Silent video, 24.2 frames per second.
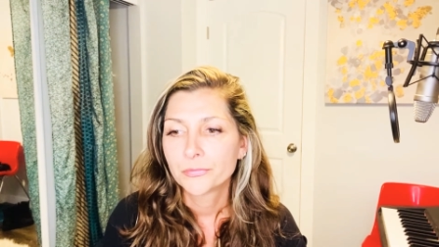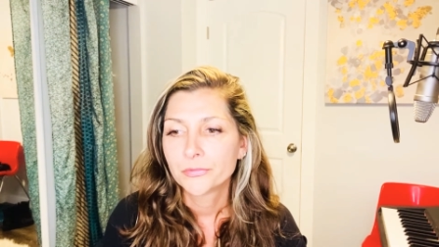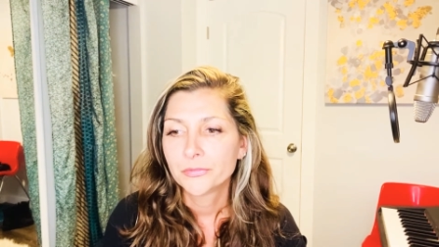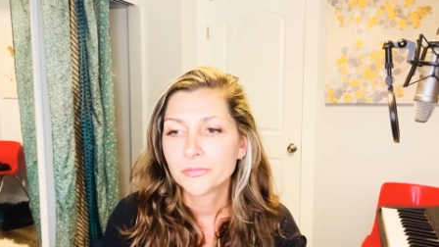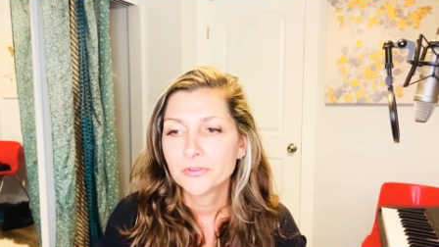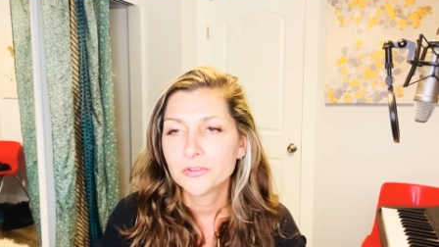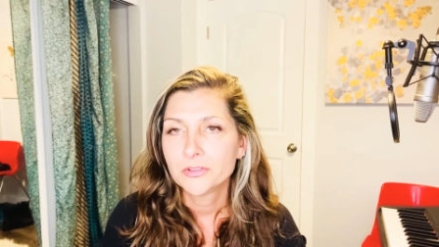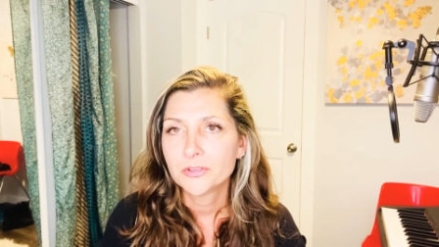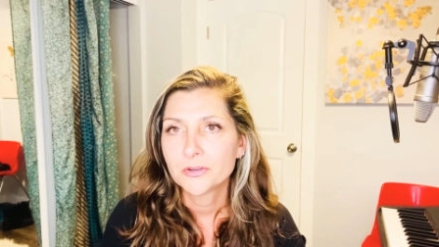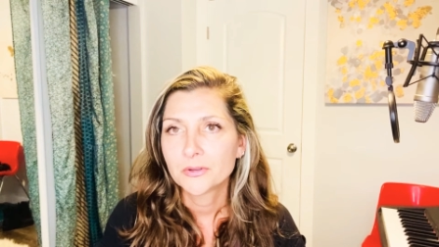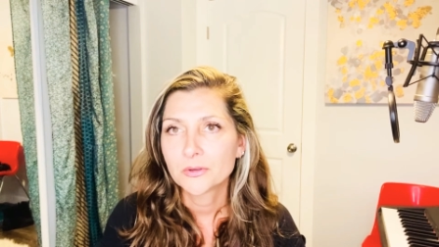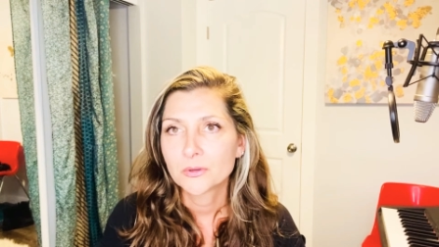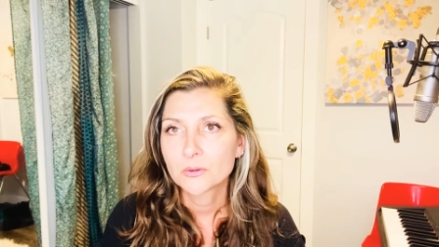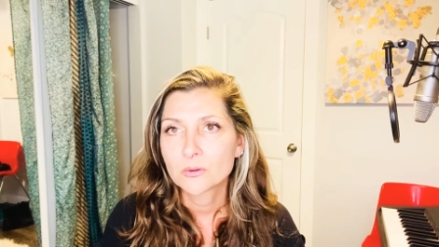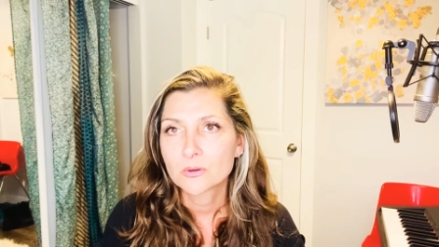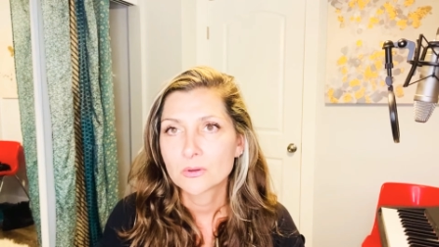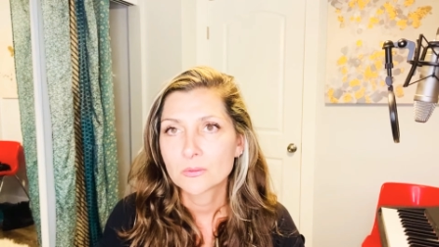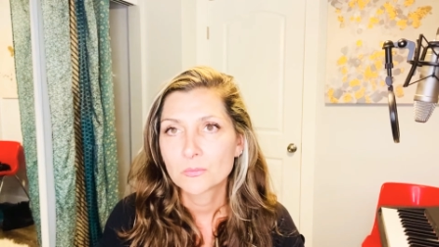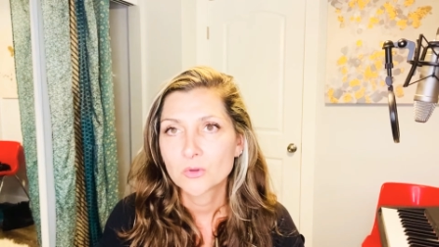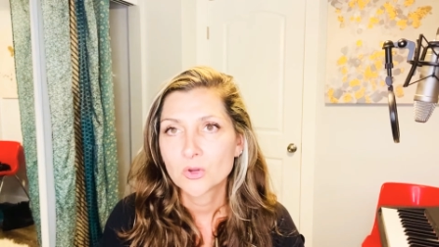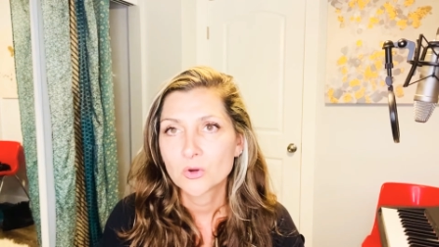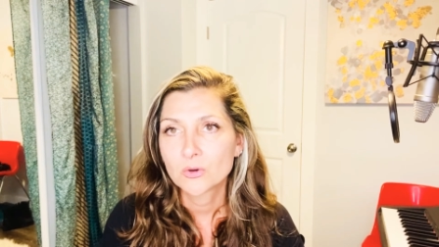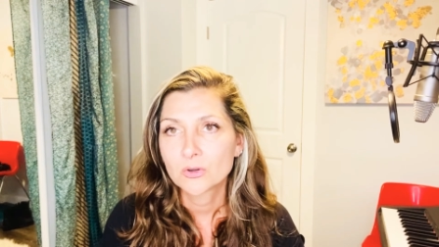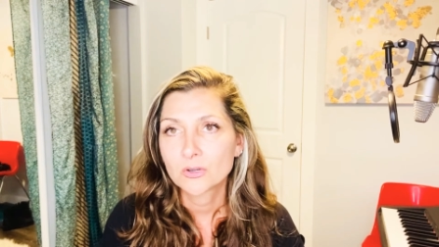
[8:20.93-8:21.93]
you know,
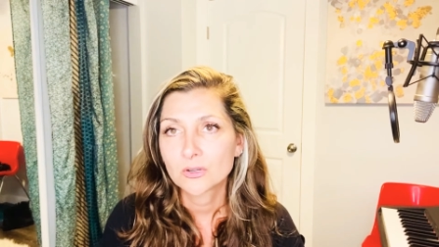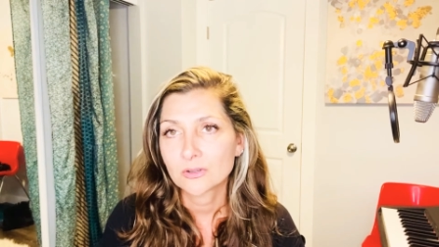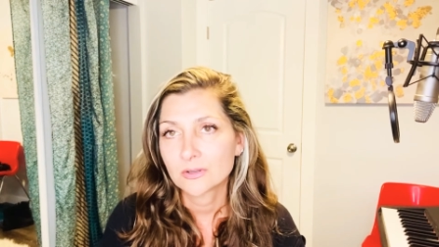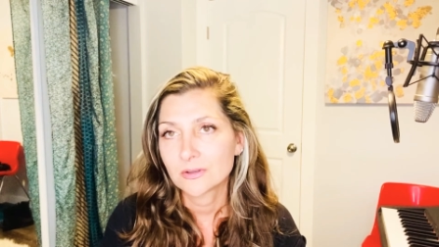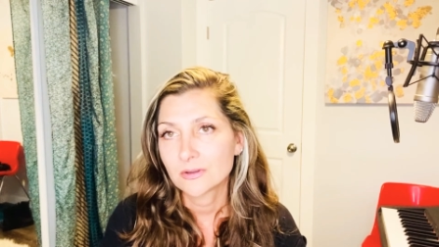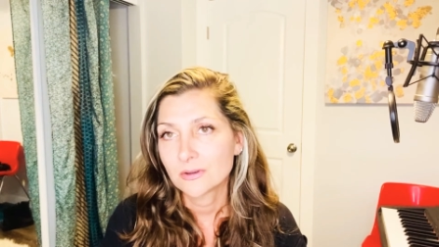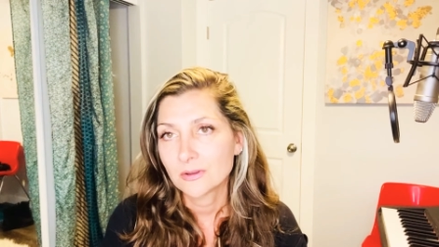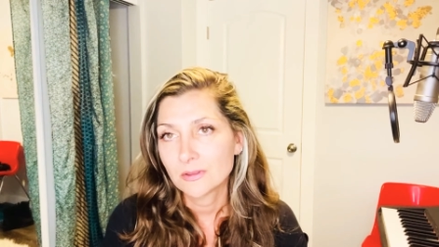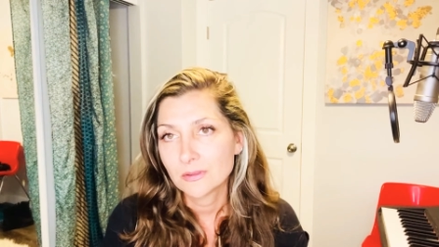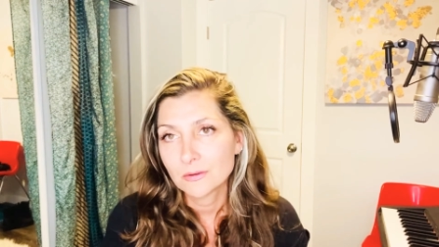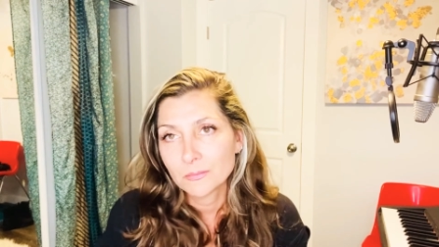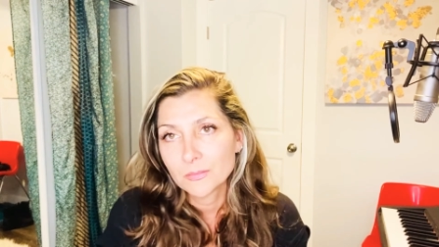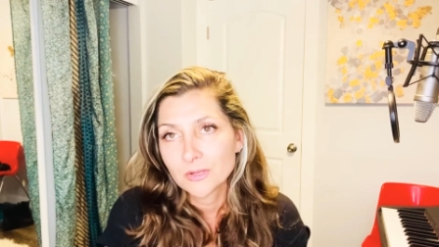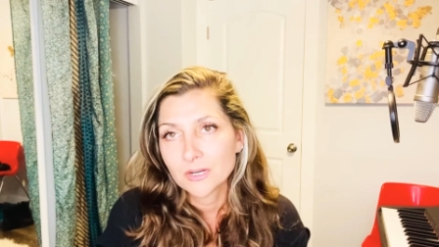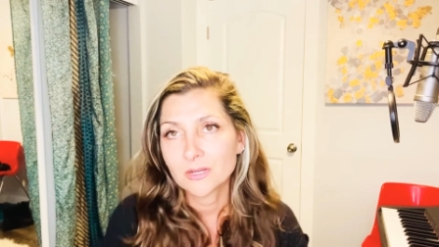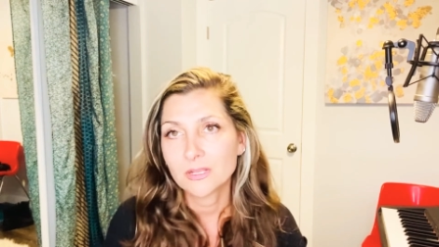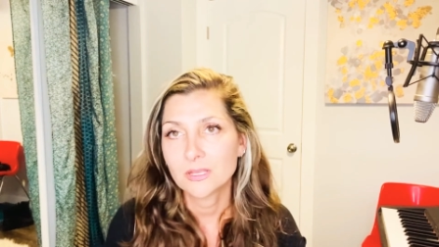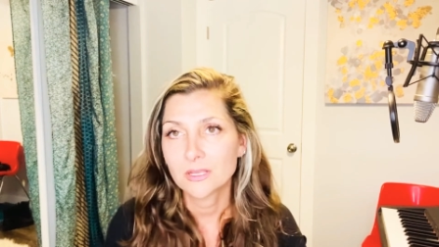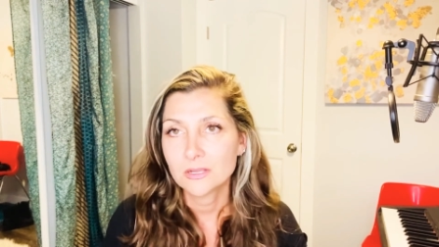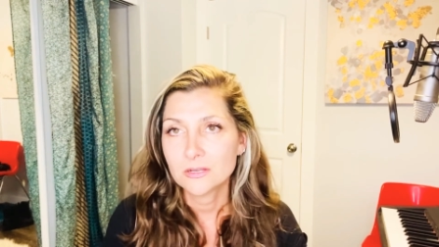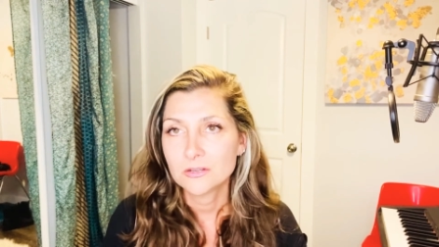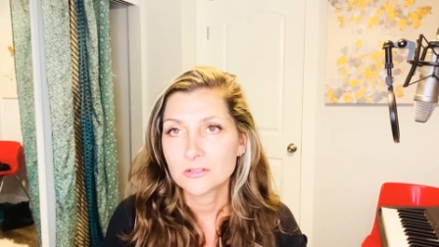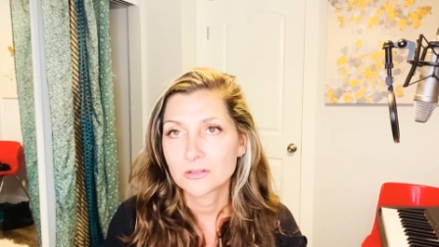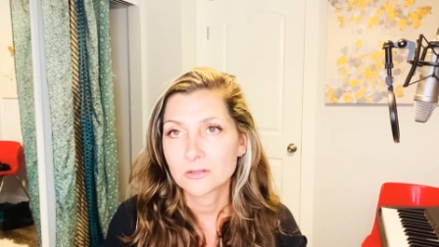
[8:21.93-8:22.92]
I'm going on another
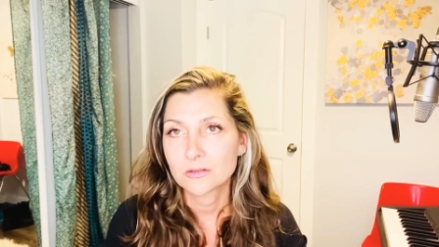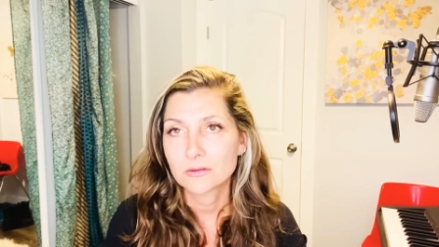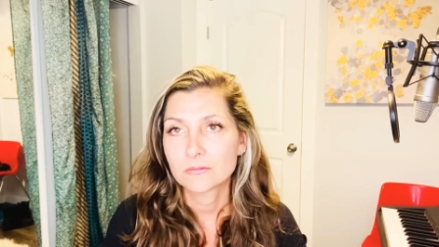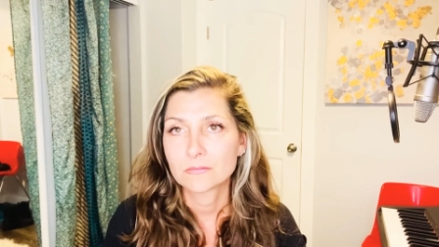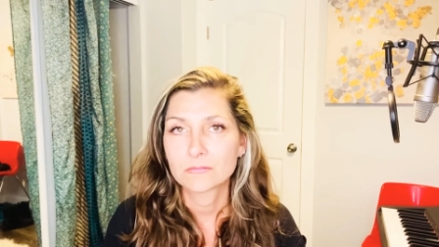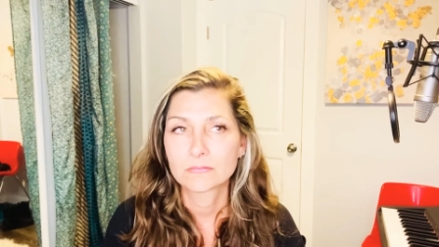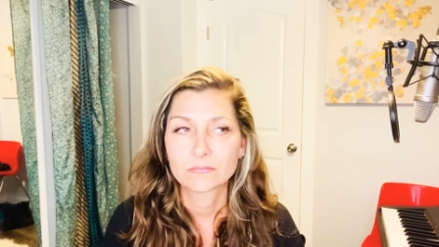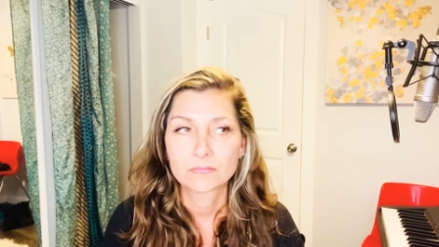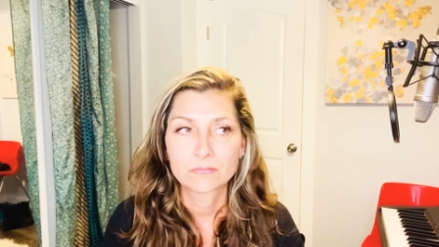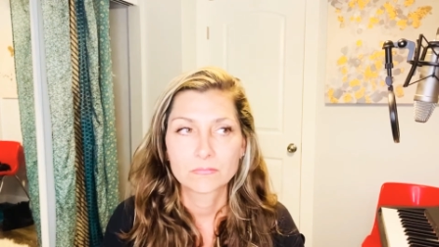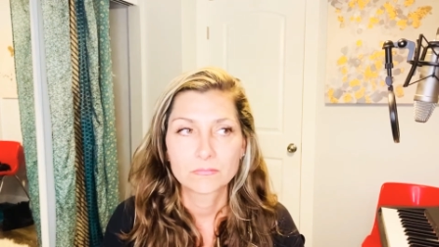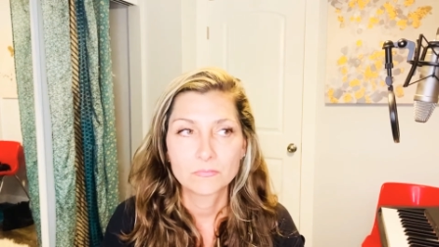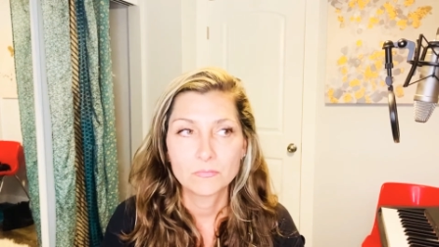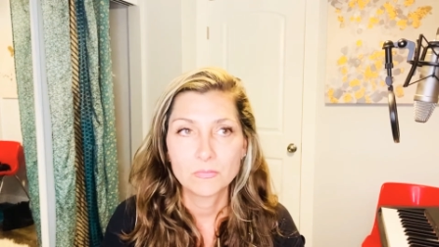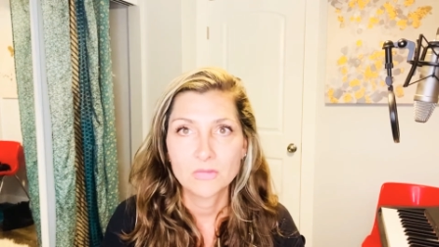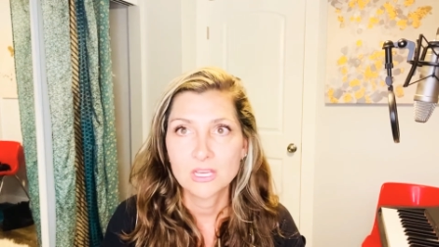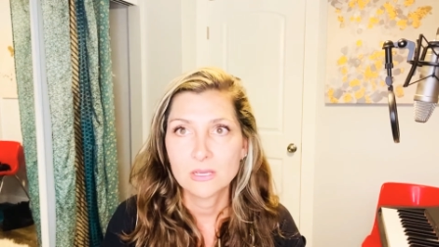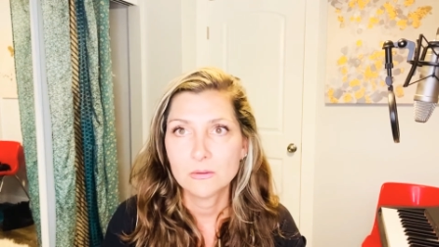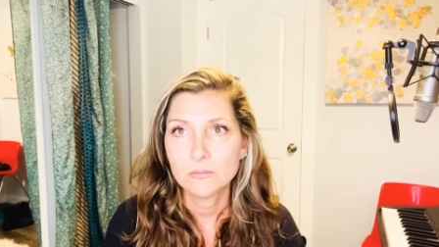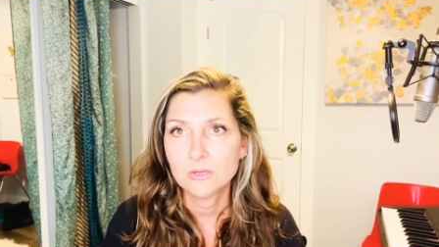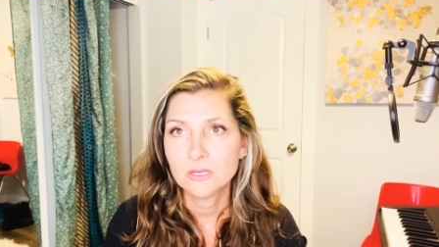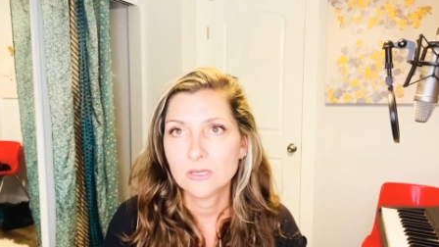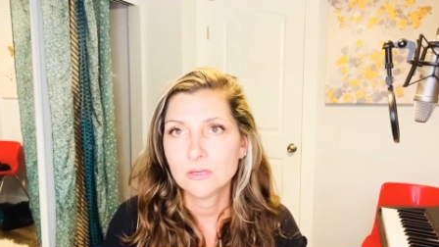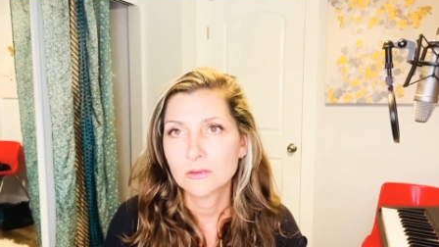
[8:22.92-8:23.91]
medication.
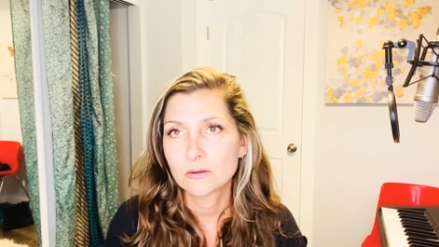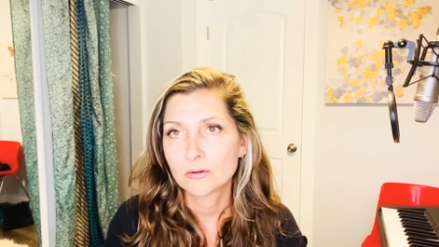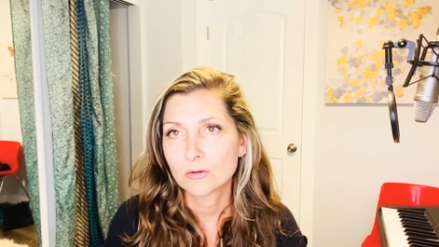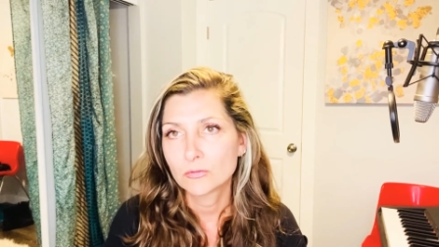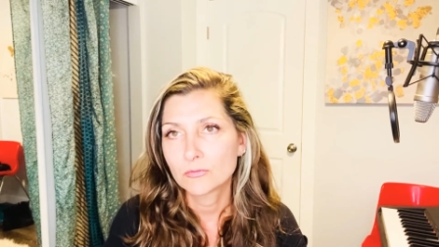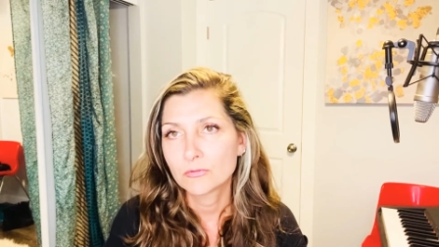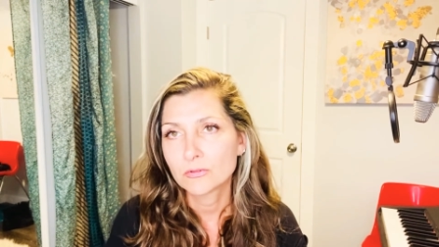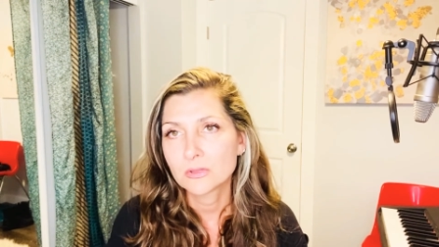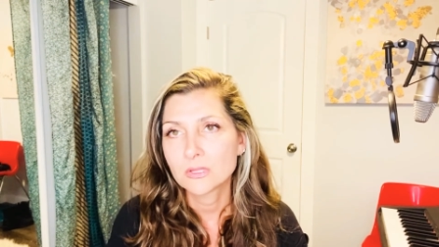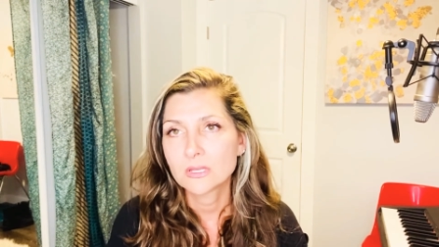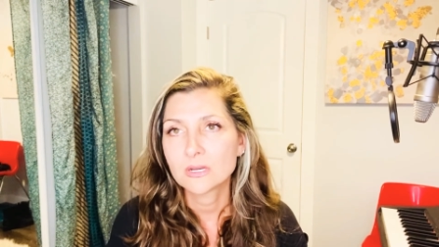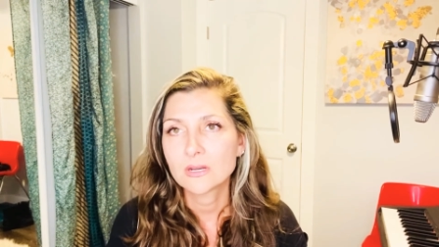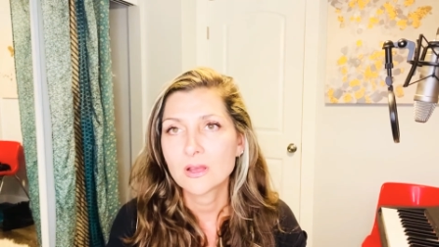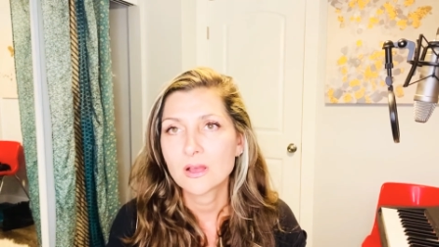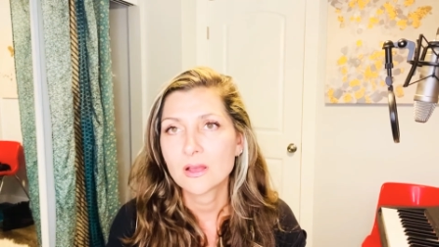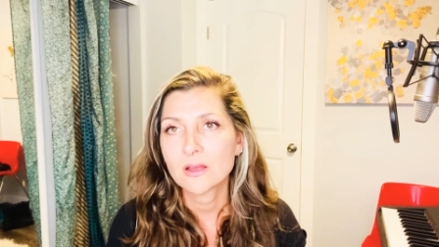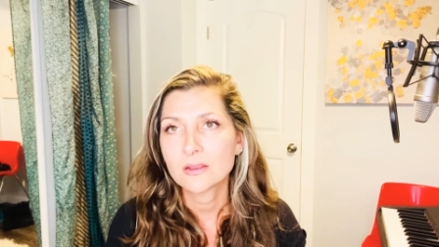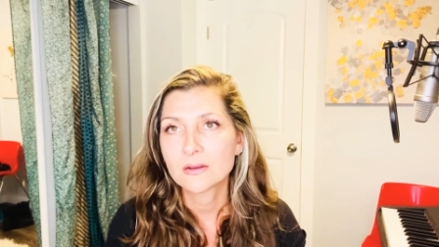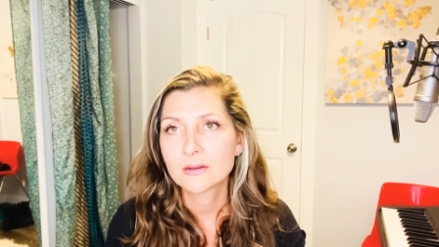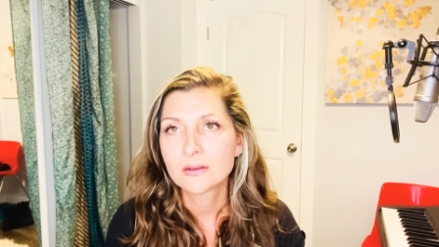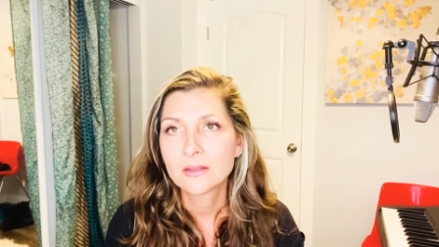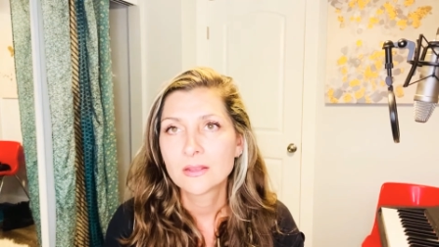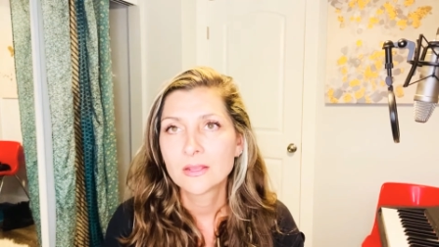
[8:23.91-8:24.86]
Maybe, hopefully not.